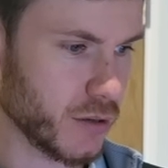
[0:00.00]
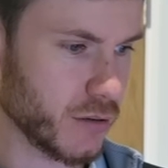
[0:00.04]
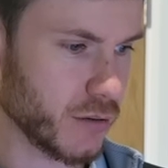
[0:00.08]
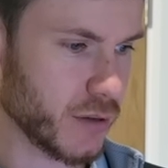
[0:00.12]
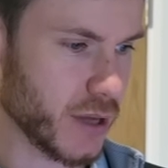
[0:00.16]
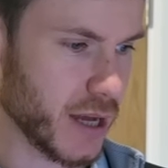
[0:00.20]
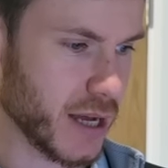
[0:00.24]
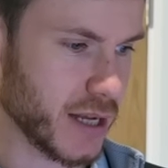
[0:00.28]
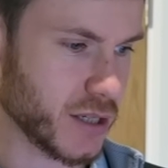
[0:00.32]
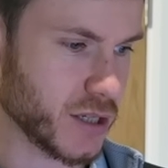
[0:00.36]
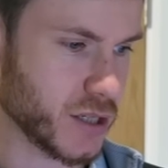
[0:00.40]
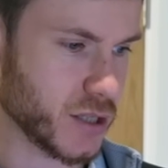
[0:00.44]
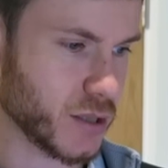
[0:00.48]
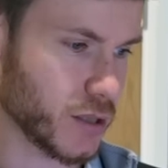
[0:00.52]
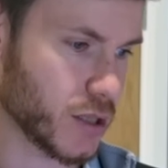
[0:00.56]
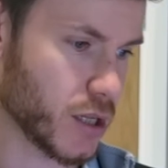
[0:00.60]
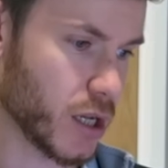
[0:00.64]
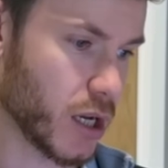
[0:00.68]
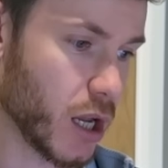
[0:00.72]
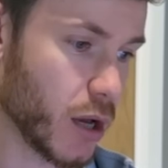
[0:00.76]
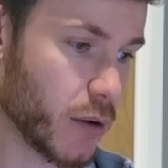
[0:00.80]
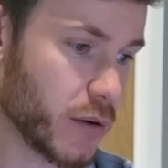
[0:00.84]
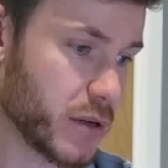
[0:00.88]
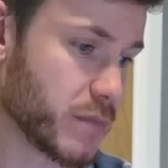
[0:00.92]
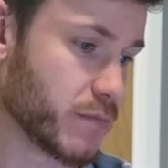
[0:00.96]
So that's the
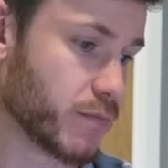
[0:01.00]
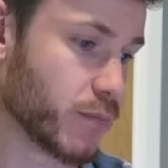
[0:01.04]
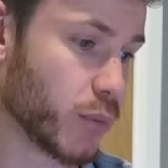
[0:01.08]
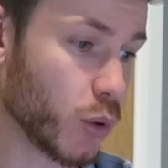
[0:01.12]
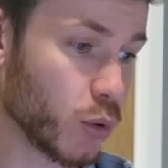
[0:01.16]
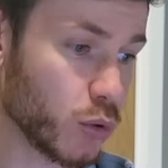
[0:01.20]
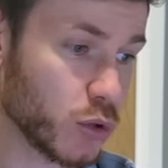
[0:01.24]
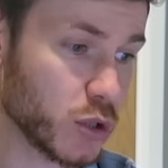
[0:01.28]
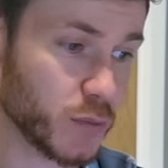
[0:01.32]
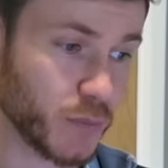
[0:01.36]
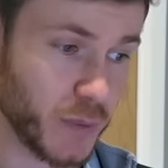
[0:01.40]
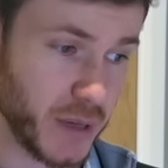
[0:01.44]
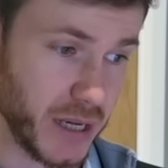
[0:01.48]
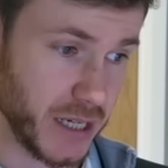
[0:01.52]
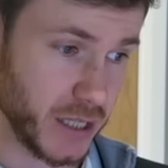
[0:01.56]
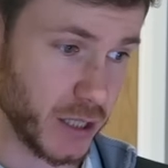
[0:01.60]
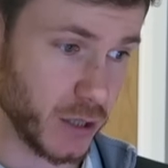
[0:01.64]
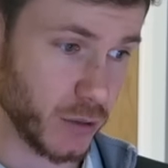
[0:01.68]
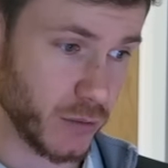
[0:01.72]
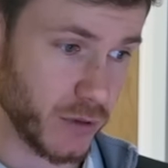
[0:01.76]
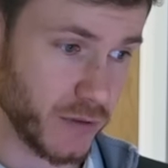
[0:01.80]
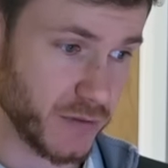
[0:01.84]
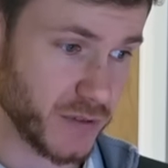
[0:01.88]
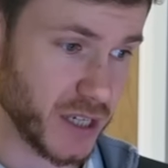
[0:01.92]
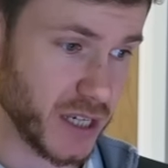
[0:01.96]
lowest ball speed
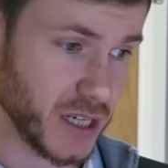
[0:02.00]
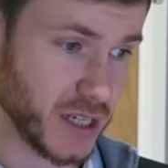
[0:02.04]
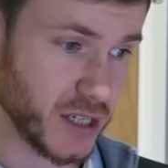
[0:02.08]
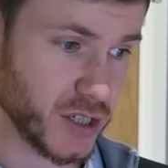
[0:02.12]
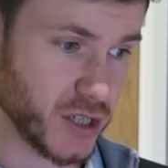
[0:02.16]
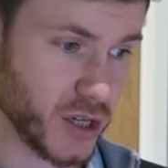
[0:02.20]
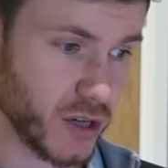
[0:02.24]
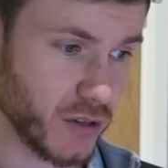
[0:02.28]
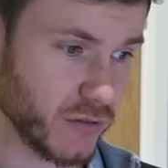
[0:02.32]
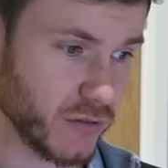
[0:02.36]
that we've seen so